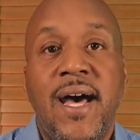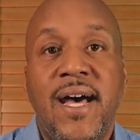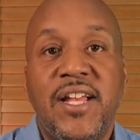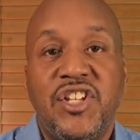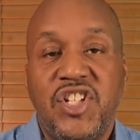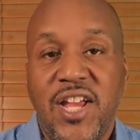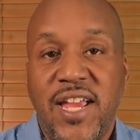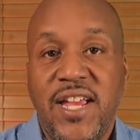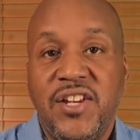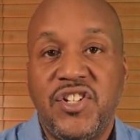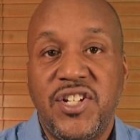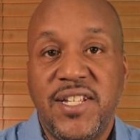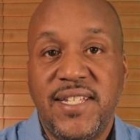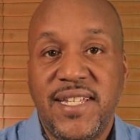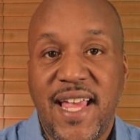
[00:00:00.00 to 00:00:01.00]
uh,
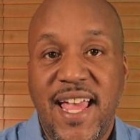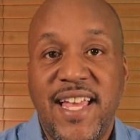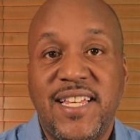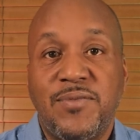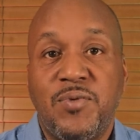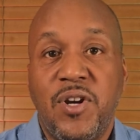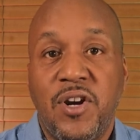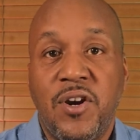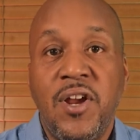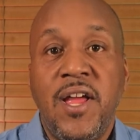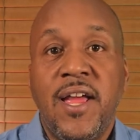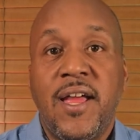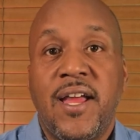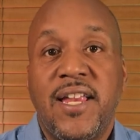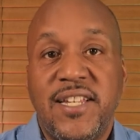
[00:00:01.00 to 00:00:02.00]
changes as we're
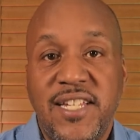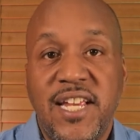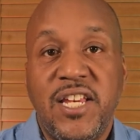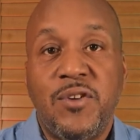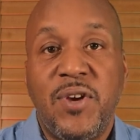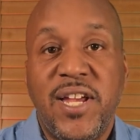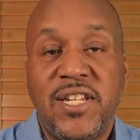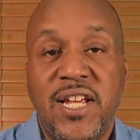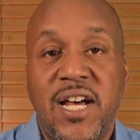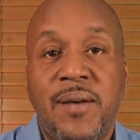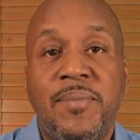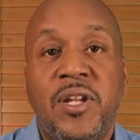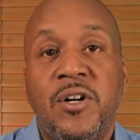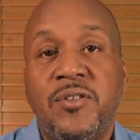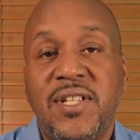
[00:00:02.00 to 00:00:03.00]
continuing to
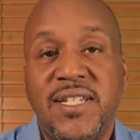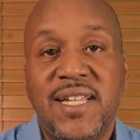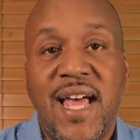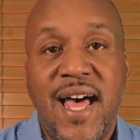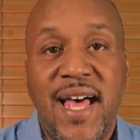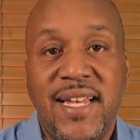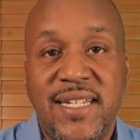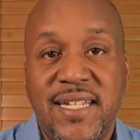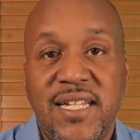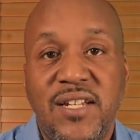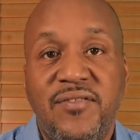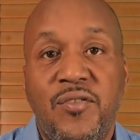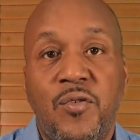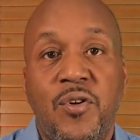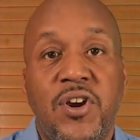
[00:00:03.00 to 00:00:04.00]
upload this
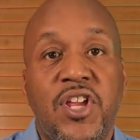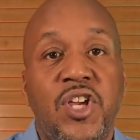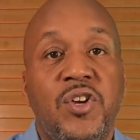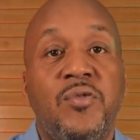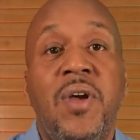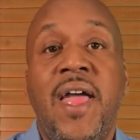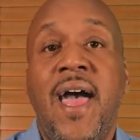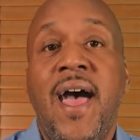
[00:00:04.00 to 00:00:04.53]
content for you.